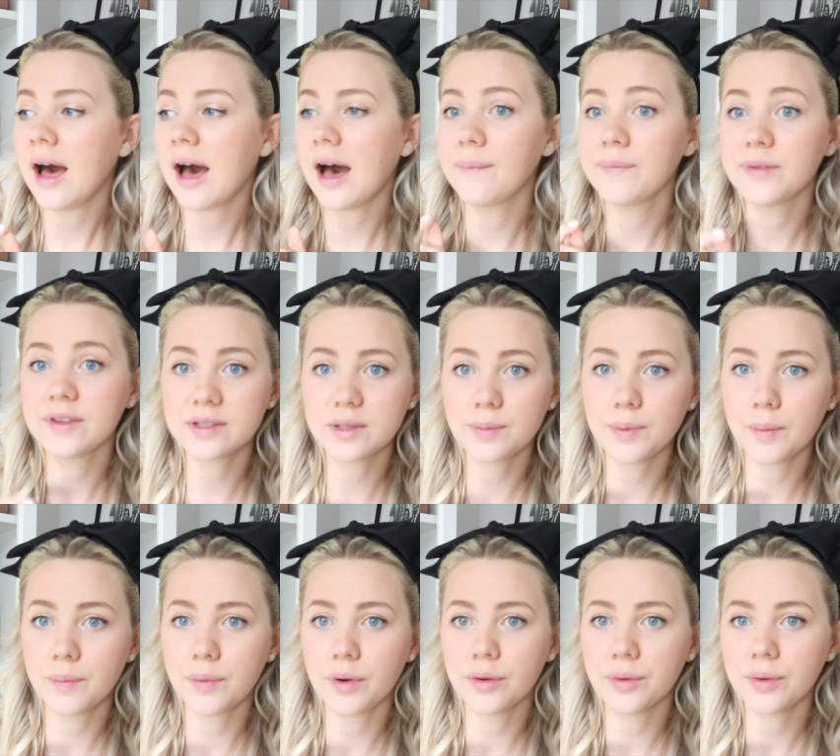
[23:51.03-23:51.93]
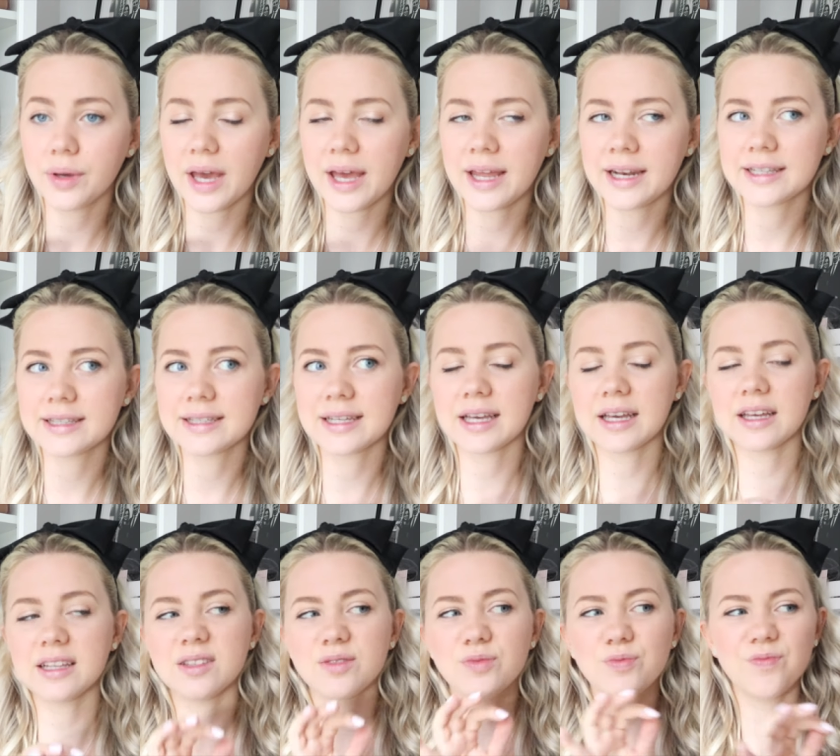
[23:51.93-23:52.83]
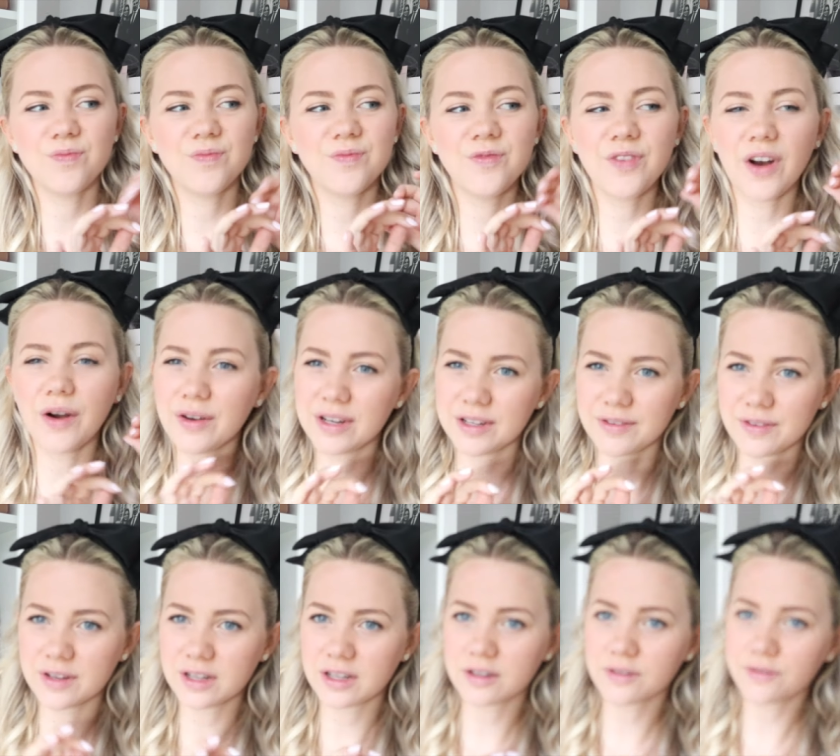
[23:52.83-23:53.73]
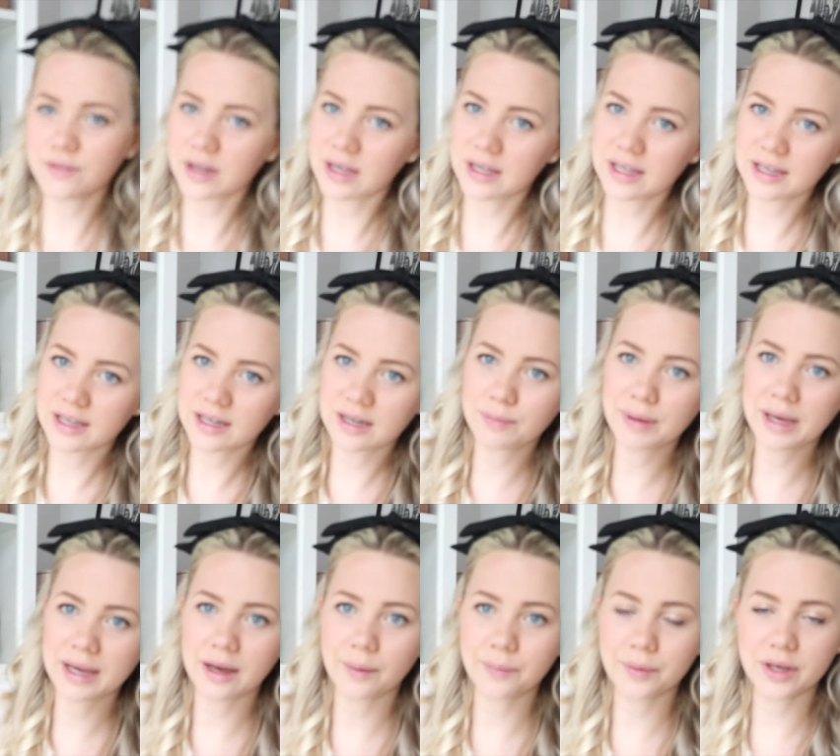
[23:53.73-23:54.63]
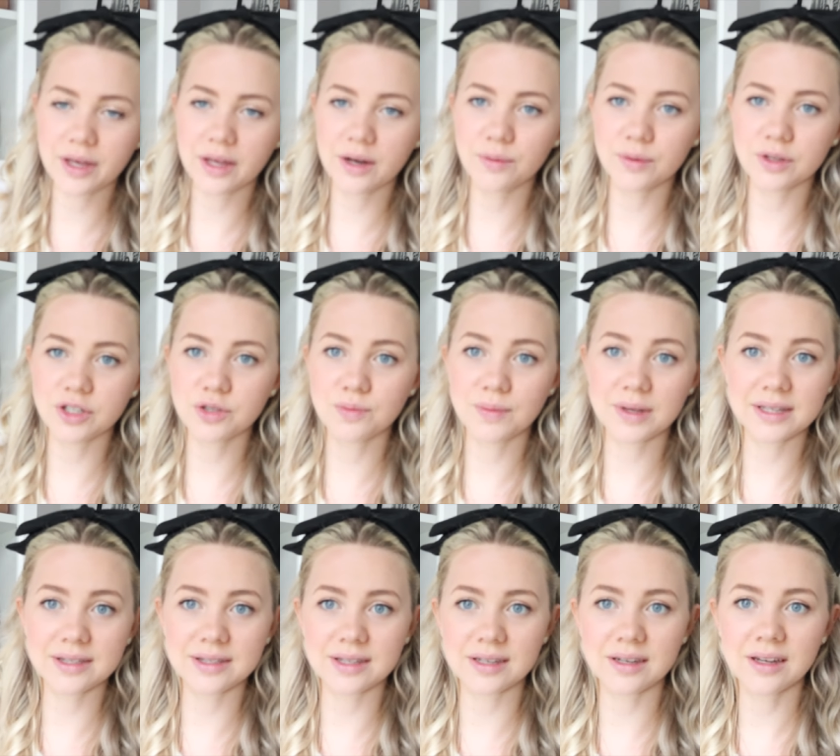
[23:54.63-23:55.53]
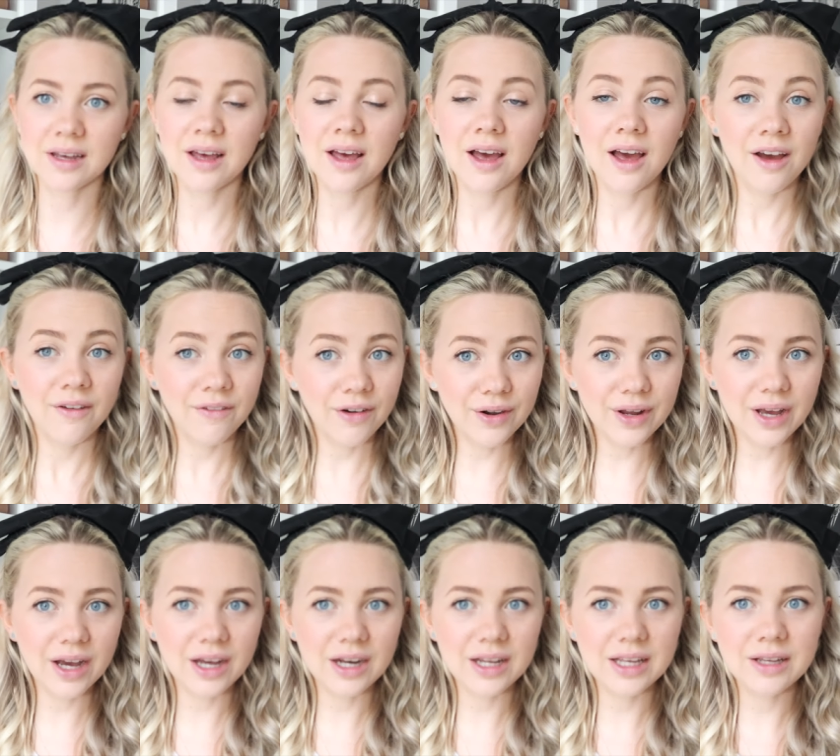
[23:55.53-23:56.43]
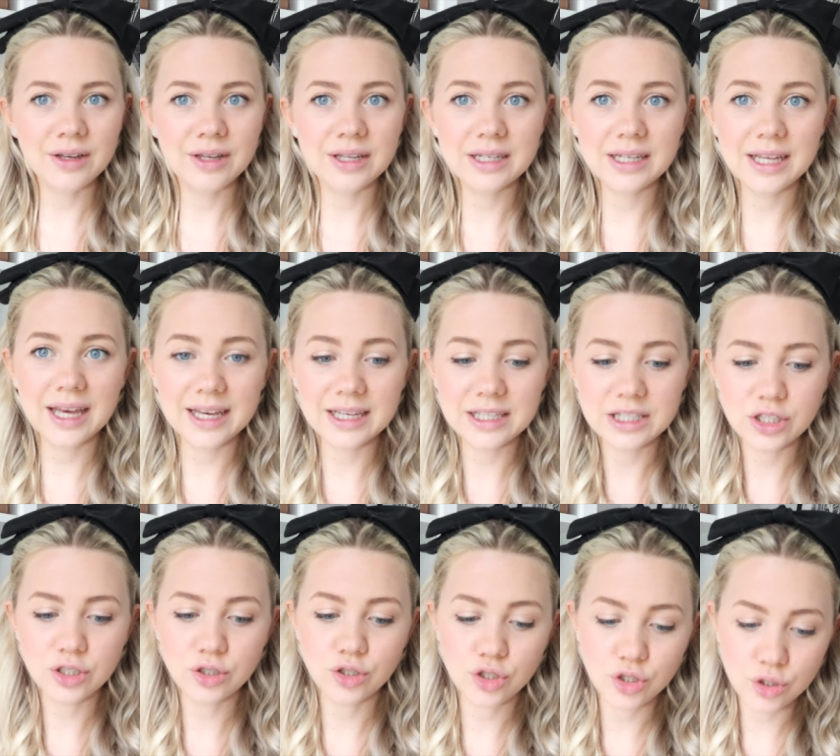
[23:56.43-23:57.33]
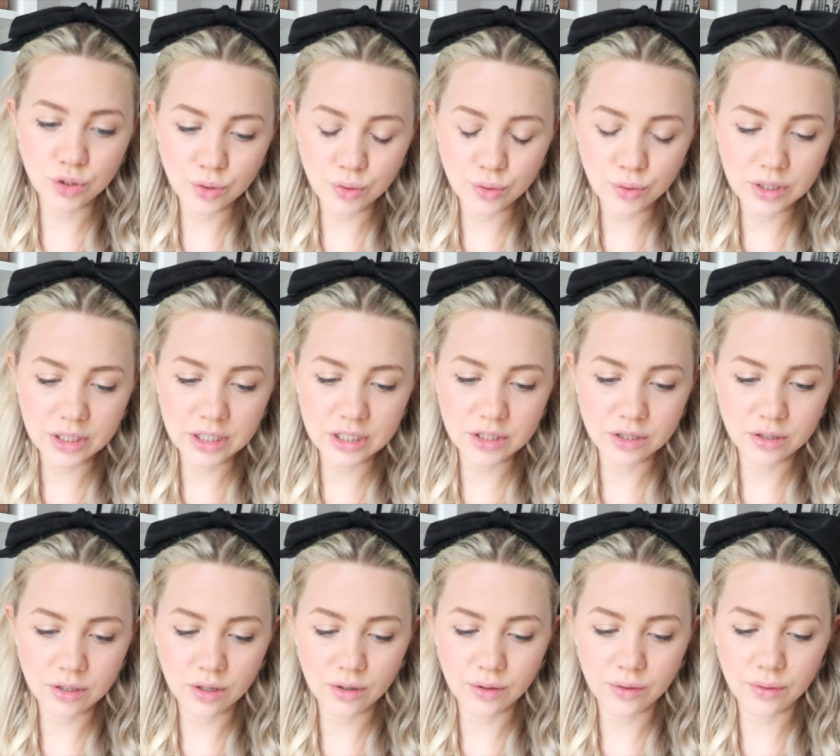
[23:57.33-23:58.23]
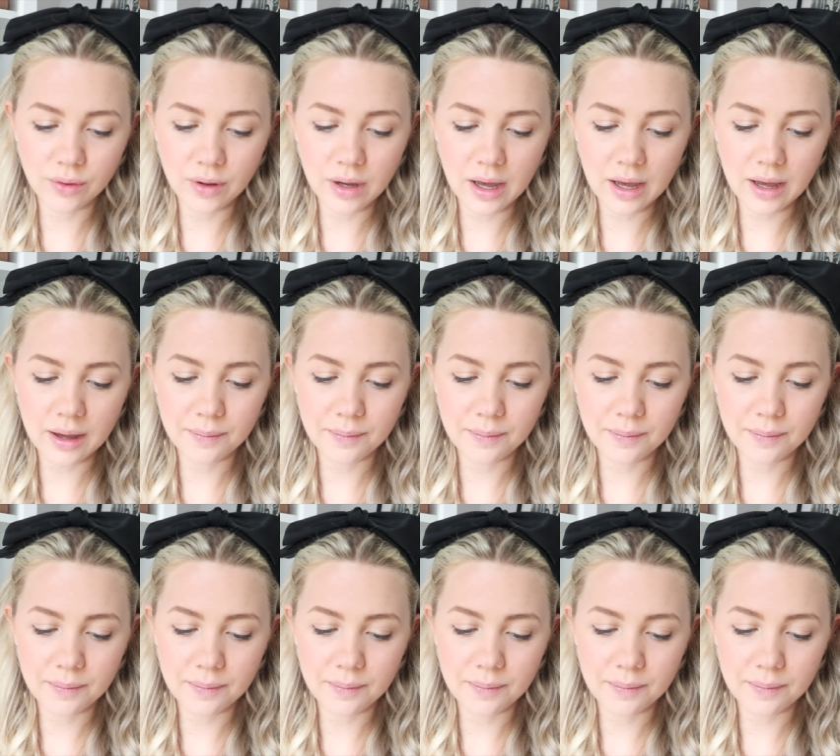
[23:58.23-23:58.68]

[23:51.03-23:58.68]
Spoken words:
the zipper broke, and it's like it's very difficult fiddling it back up again, which makes it very hard in case you do need to go